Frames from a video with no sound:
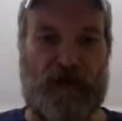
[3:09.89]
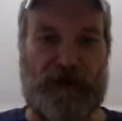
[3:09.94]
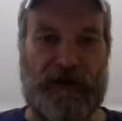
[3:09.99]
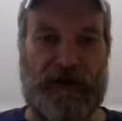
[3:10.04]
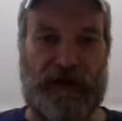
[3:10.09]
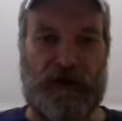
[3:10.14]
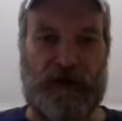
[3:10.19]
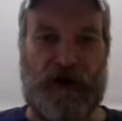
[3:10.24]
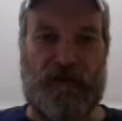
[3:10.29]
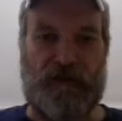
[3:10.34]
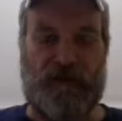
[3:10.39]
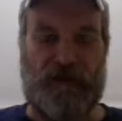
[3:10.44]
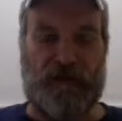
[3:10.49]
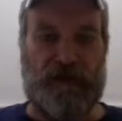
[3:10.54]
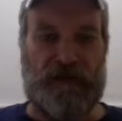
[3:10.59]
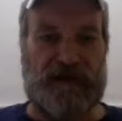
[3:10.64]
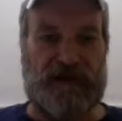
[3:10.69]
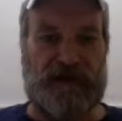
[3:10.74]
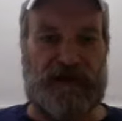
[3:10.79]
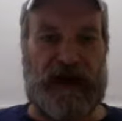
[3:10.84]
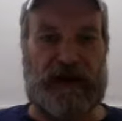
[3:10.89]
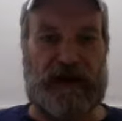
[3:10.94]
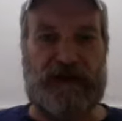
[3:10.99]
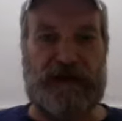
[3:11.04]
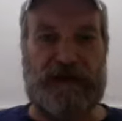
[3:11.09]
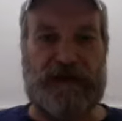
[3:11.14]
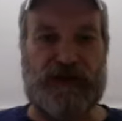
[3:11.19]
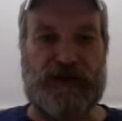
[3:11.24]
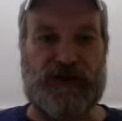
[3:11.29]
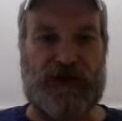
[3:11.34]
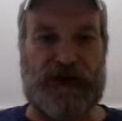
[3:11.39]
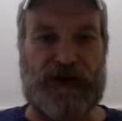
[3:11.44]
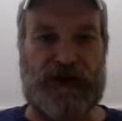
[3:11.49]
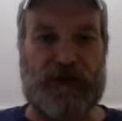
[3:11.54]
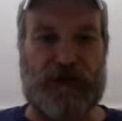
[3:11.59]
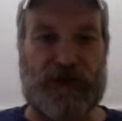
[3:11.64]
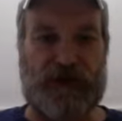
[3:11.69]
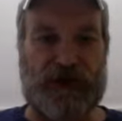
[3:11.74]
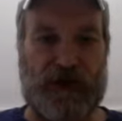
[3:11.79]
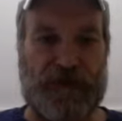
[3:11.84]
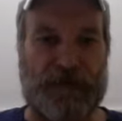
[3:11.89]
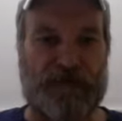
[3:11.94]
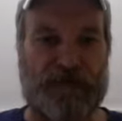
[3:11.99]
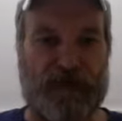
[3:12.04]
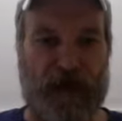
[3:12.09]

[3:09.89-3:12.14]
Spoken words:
I can offer exactly the same thing.